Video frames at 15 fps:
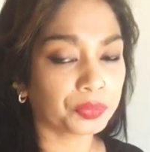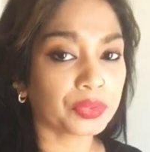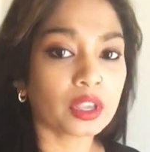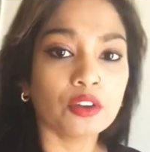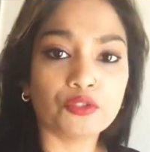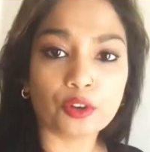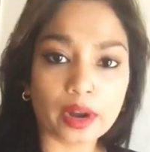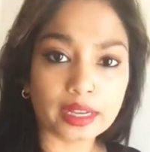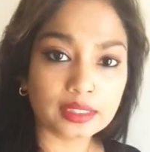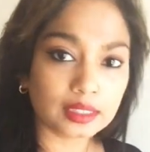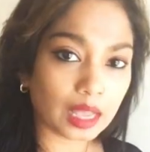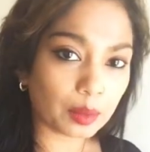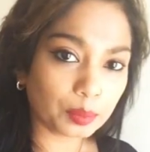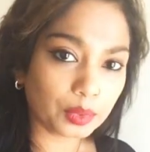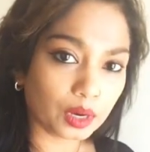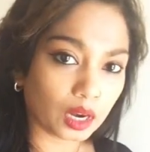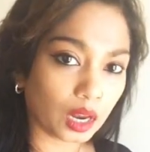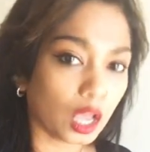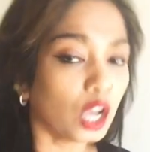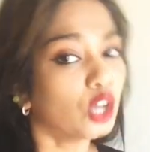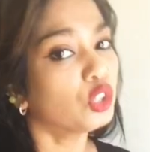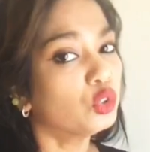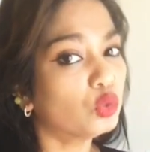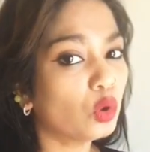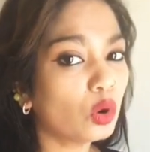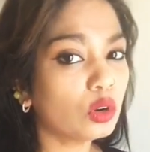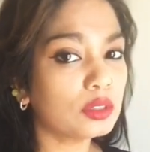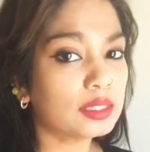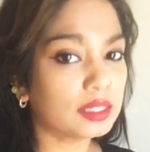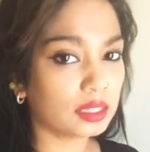For example, you don't
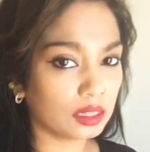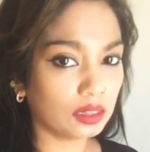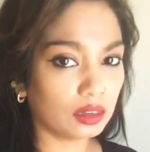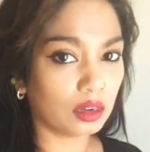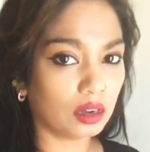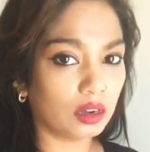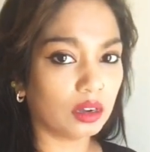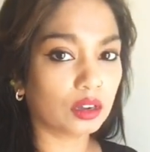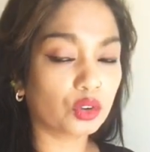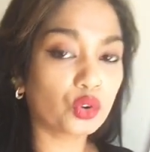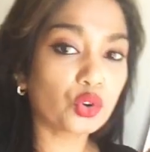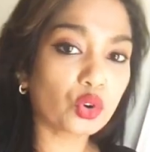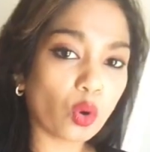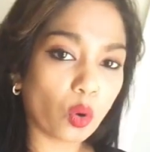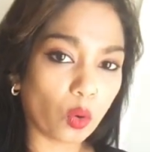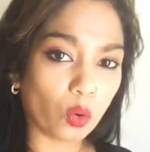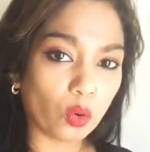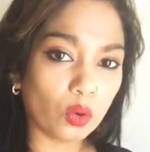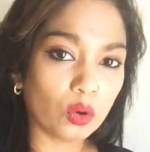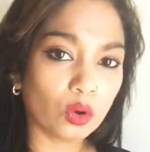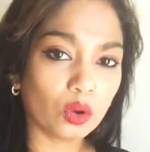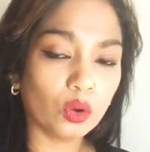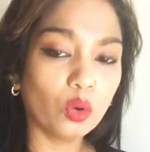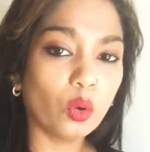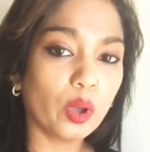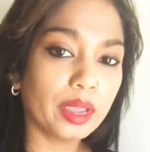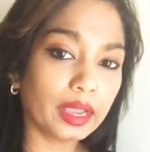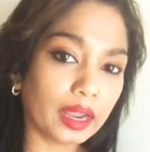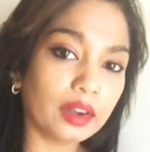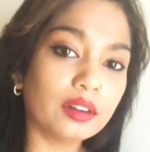see a crow
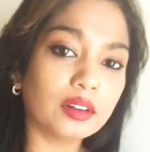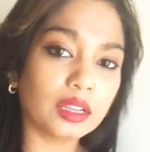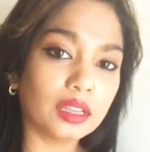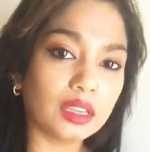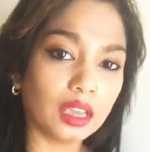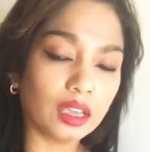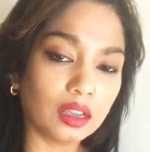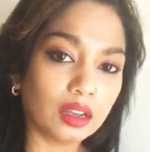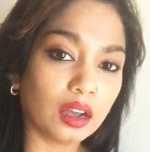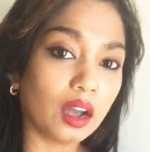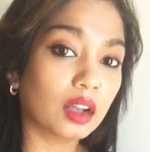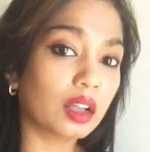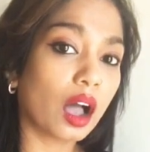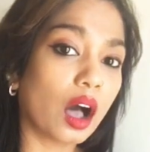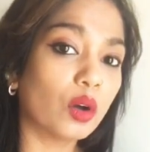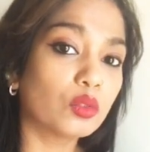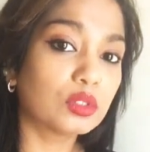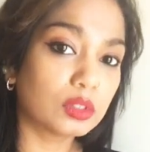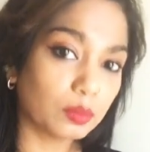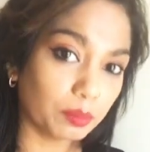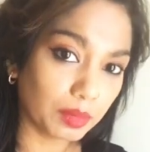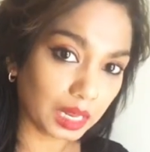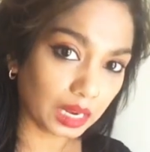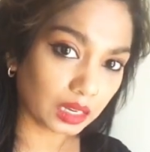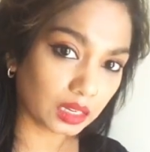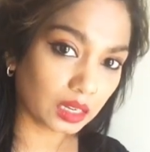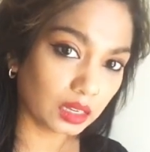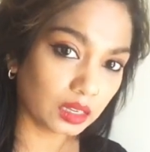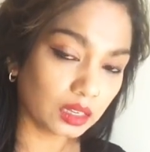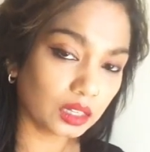going and drinking a cow's
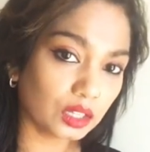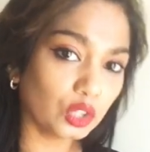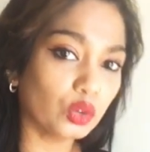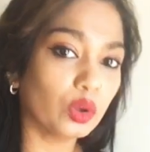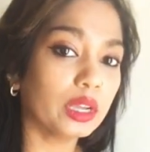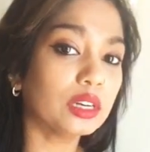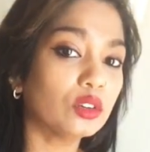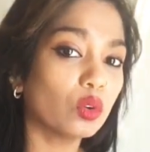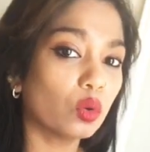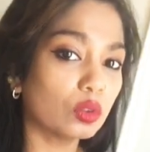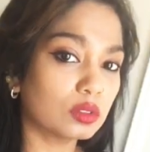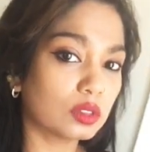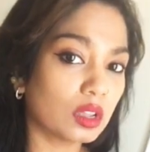milk. It knows,